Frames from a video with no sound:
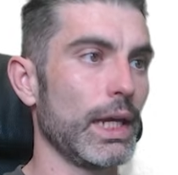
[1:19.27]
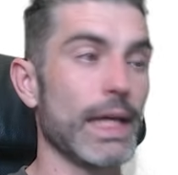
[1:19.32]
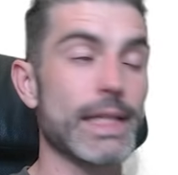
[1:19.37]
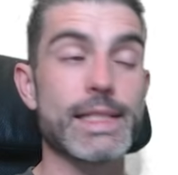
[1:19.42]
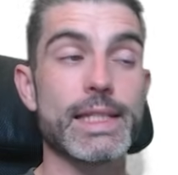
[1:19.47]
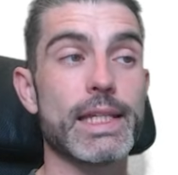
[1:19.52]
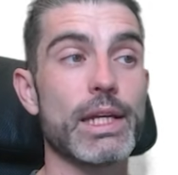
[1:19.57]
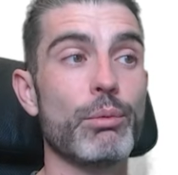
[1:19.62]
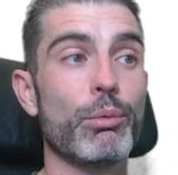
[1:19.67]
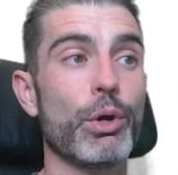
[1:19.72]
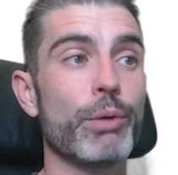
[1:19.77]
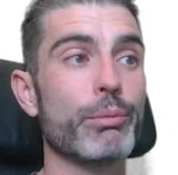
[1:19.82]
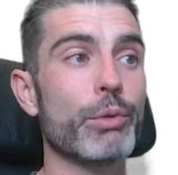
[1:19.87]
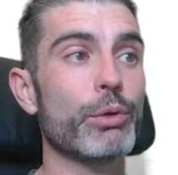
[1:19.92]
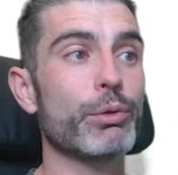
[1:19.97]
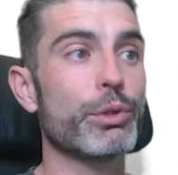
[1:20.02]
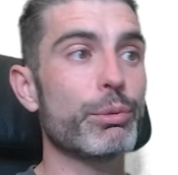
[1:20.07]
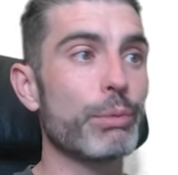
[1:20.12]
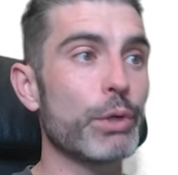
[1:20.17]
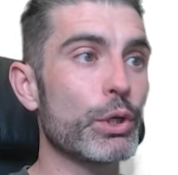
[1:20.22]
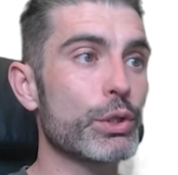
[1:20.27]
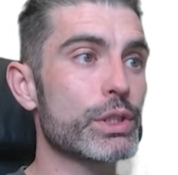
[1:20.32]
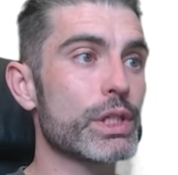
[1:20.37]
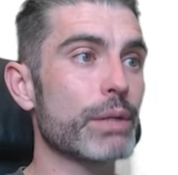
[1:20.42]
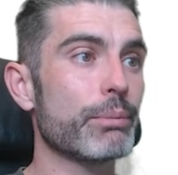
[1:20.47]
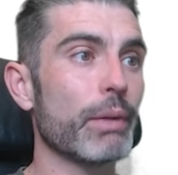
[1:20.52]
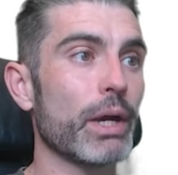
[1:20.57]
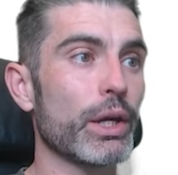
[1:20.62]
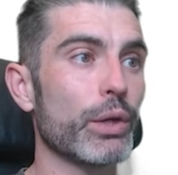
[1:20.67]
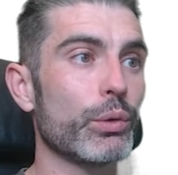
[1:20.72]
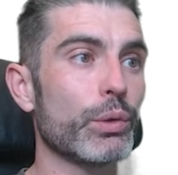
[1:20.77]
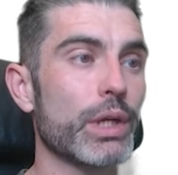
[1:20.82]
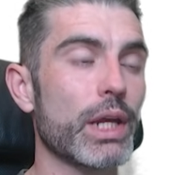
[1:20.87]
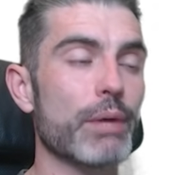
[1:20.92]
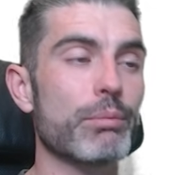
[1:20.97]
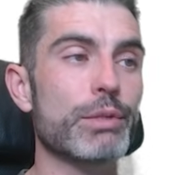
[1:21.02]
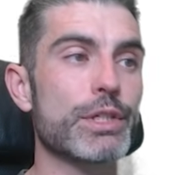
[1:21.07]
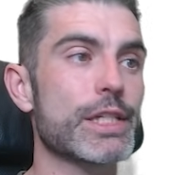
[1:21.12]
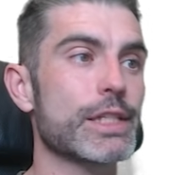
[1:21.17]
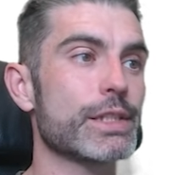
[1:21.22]
As a demo, I'm going to be using my own
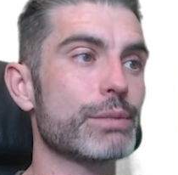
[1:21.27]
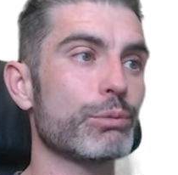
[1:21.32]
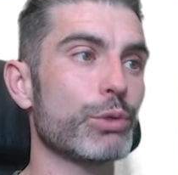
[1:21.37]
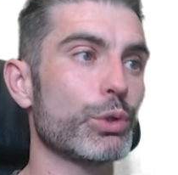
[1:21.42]
camera system